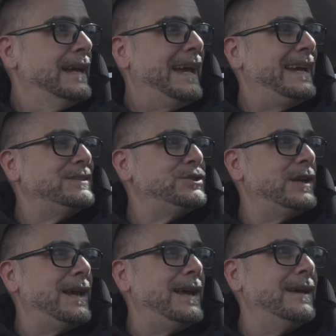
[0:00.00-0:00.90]

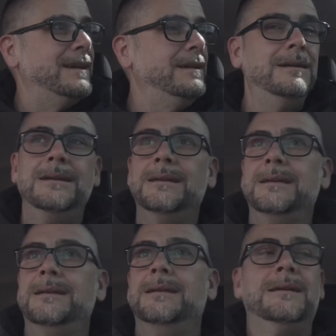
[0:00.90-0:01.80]
Hashtag
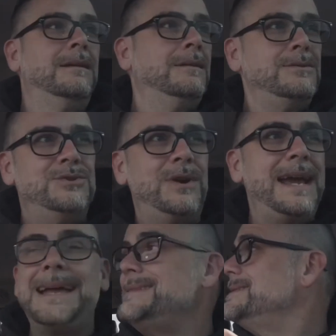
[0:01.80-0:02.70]

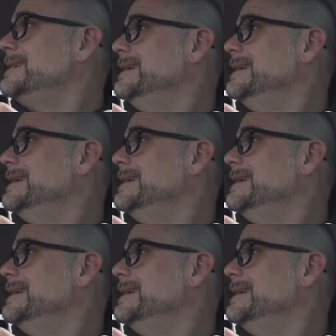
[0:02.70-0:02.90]
DRAT.